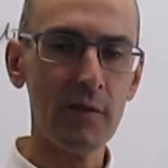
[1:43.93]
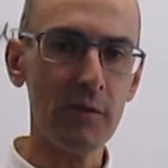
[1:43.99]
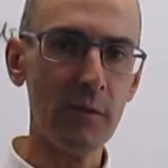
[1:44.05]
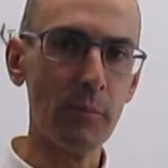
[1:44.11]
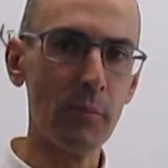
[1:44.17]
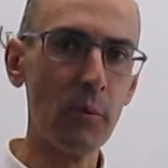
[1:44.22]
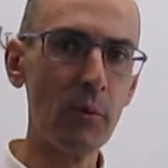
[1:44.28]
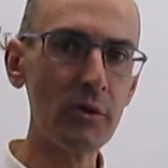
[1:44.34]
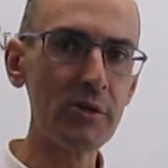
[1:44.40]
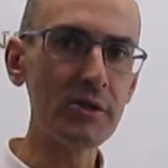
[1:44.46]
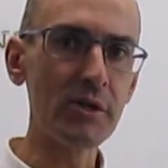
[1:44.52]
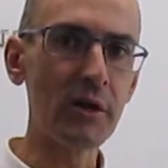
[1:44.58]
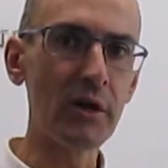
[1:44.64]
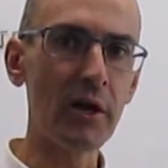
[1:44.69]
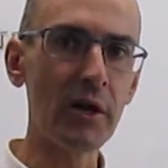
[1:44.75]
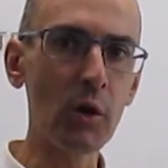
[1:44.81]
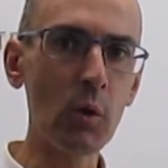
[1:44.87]
The pores
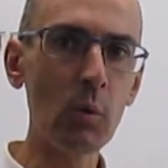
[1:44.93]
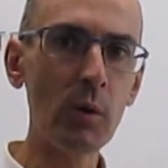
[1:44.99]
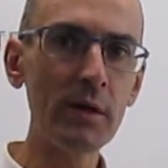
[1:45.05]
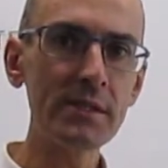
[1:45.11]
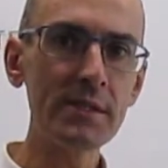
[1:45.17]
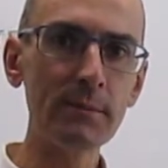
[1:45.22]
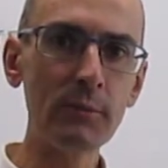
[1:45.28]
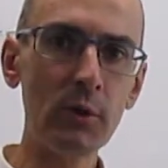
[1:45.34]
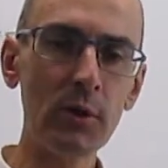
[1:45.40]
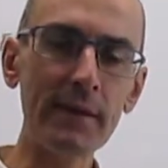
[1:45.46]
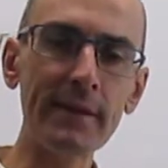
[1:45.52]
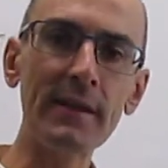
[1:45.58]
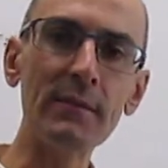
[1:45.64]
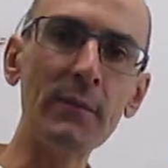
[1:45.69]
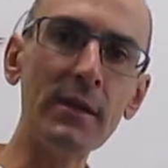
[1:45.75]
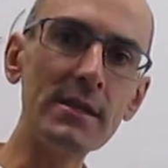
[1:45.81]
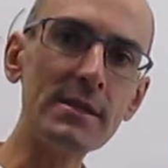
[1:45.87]
are, are quite small, and
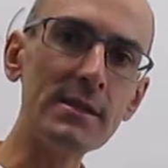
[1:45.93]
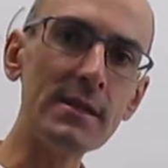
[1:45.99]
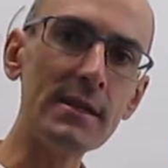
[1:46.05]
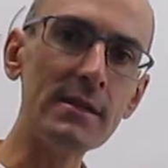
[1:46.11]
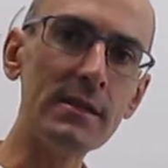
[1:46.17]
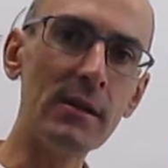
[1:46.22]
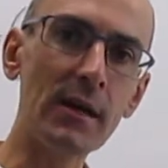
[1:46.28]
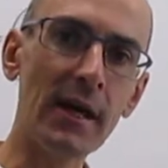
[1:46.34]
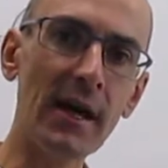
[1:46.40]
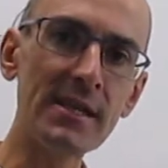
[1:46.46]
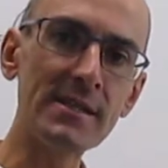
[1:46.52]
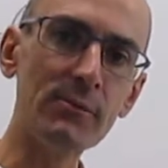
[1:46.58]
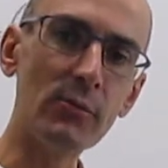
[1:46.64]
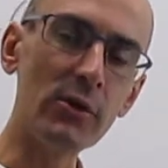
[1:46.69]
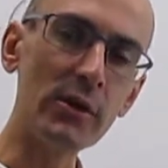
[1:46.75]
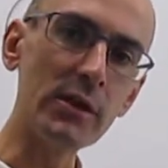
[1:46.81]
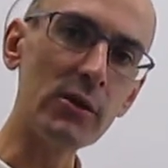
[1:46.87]
that means that the gas
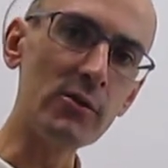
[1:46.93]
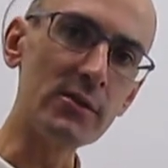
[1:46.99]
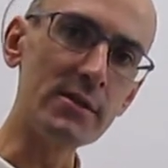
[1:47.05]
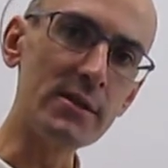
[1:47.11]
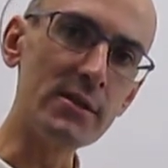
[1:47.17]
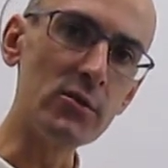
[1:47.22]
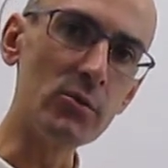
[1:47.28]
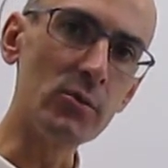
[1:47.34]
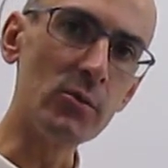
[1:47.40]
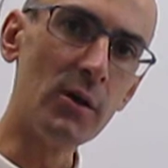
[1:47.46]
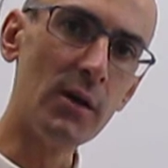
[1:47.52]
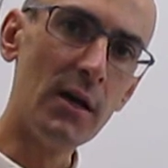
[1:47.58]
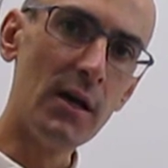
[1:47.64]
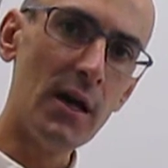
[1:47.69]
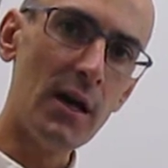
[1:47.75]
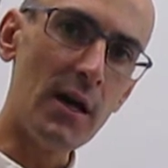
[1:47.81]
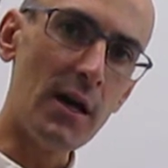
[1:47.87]
molecules need to,
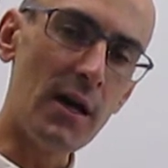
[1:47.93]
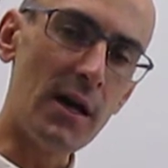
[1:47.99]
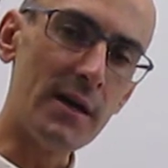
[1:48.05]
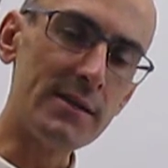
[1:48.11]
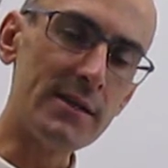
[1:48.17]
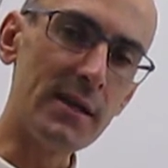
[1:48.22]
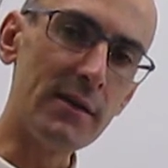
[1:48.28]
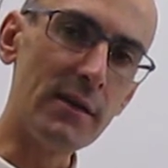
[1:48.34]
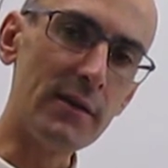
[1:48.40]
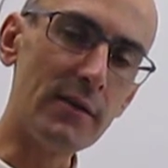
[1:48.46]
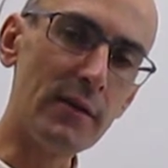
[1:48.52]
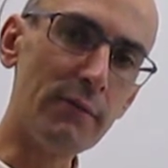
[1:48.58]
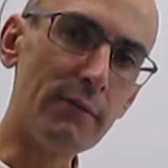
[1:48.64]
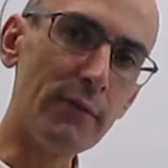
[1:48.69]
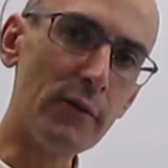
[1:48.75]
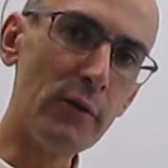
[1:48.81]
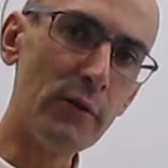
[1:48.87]
uh, as they, they
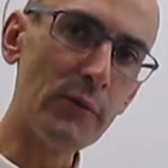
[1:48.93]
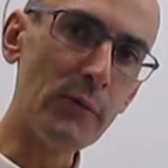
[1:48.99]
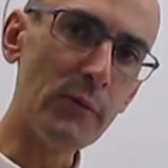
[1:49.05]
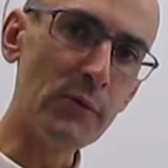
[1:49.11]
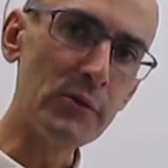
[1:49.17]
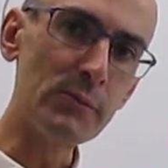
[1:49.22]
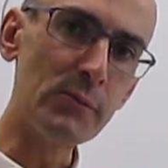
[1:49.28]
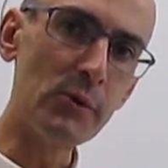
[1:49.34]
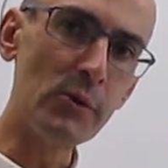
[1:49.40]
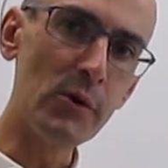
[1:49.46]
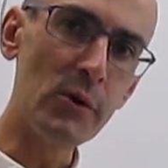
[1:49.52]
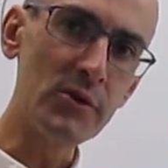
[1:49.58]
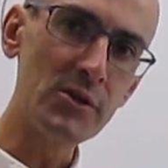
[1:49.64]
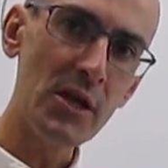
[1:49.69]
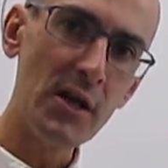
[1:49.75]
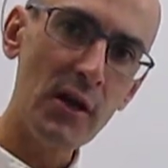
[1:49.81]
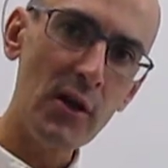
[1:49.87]
flow through those
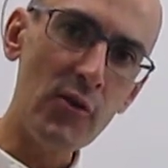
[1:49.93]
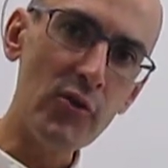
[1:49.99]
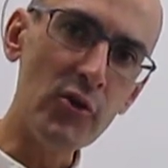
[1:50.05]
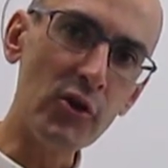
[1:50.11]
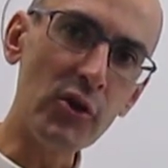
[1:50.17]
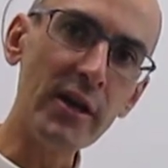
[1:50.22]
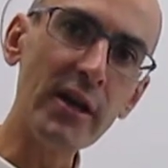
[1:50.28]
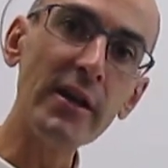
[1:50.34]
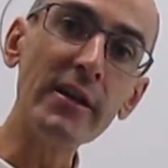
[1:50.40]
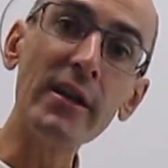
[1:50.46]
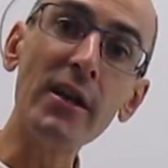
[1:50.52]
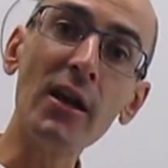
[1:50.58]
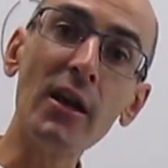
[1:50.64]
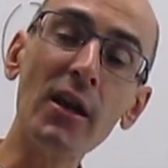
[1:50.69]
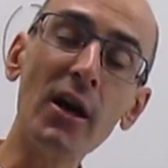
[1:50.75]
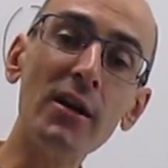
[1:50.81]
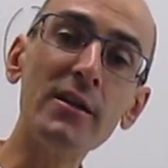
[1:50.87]
pores, they're getting
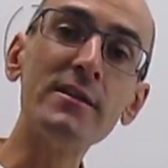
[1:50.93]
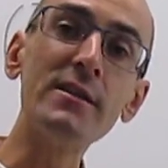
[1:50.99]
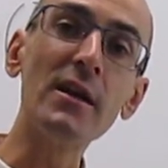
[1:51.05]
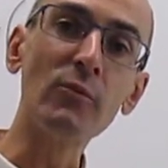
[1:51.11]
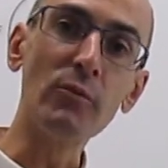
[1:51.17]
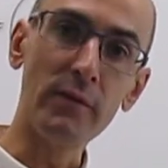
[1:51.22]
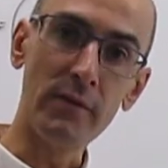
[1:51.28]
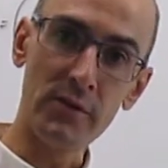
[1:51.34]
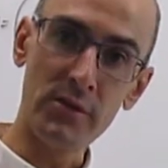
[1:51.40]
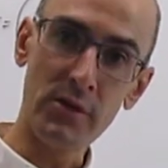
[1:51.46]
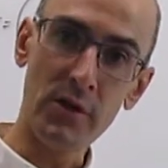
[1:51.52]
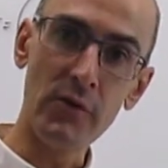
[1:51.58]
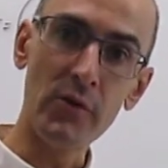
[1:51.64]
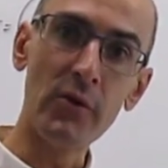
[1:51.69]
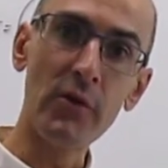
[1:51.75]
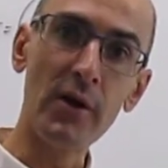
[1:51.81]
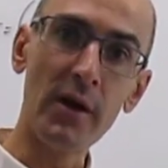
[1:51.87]
in contact with each
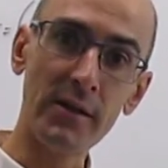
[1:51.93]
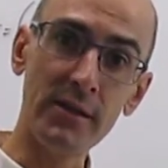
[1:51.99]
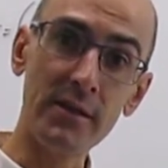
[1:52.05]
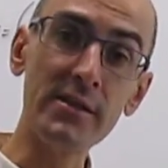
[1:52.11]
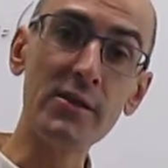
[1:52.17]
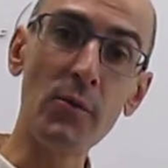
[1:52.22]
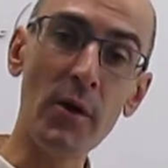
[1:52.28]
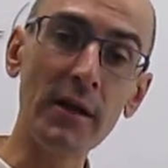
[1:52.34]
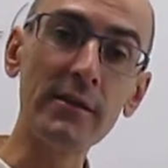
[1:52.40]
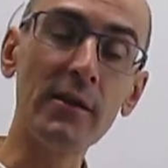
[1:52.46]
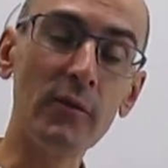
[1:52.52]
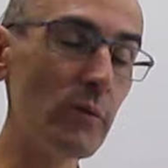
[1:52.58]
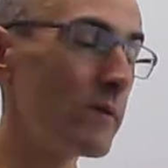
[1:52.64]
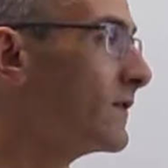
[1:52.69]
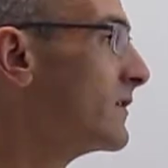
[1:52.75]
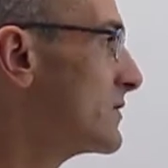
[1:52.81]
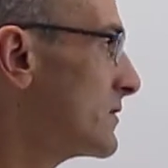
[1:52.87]
other and interacting
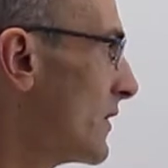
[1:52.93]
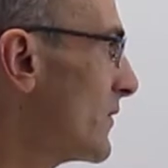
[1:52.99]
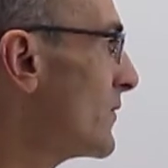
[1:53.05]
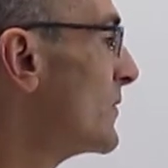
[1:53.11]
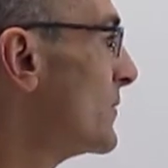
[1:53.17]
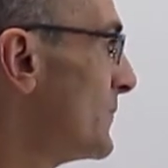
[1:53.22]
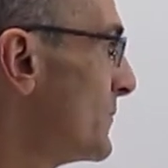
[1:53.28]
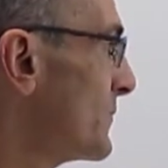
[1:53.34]
with each other.